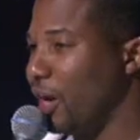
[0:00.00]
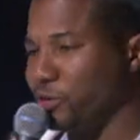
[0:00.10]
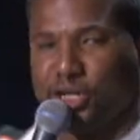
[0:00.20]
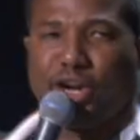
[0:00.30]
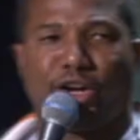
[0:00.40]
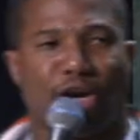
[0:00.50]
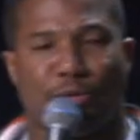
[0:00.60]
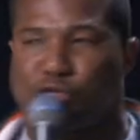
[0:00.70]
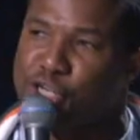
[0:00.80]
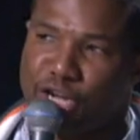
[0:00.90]
I'm standing here
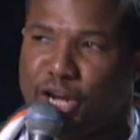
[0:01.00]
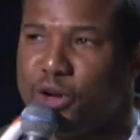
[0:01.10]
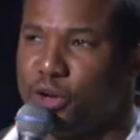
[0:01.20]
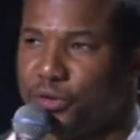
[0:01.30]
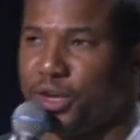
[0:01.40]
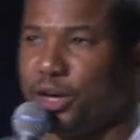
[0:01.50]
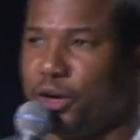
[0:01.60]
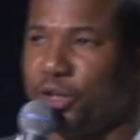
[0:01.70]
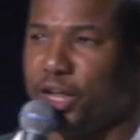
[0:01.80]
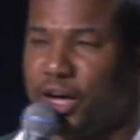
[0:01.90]
with Shaquille
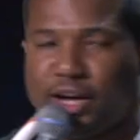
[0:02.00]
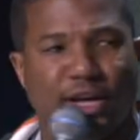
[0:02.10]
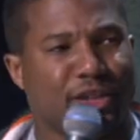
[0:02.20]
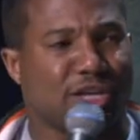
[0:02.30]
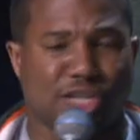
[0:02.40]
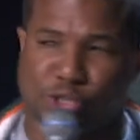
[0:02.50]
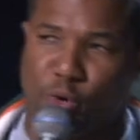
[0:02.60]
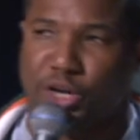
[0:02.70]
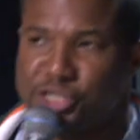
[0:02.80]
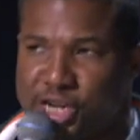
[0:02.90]
O'Neal. Uh, they just
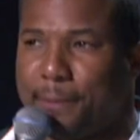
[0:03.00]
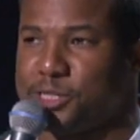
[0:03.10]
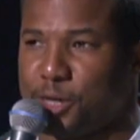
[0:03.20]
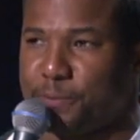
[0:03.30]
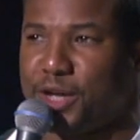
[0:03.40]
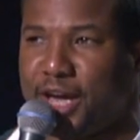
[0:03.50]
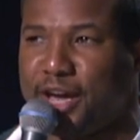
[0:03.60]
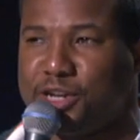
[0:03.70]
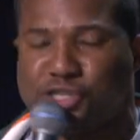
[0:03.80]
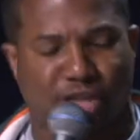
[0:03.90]
won a championship
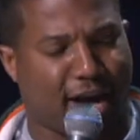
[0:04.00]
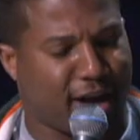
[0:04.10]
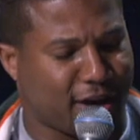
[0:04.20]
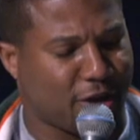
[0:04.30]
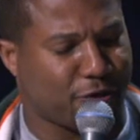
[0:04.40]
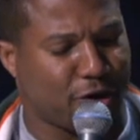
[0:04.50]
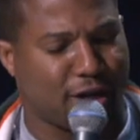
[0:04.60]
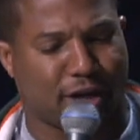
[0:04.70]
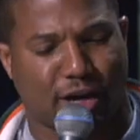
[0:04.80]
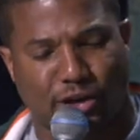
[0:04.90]
again. Shaq, how do you feel?
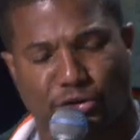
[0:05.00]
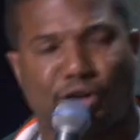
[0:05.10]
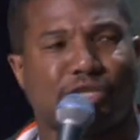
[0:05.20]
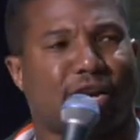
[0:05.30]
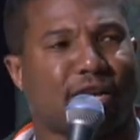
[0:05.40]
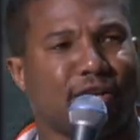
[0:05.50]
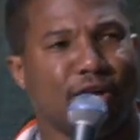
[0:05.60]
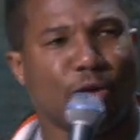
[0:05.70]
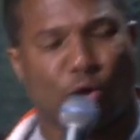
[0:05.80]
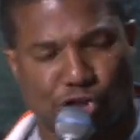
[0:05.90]
And uh, I know you're excited.
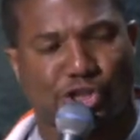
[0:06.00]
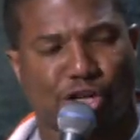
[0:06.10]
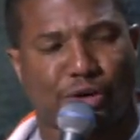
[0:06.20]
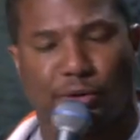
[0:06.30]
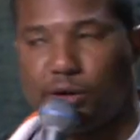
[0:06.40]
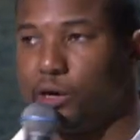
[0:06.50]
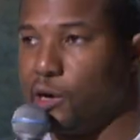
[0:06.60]
What's your secret?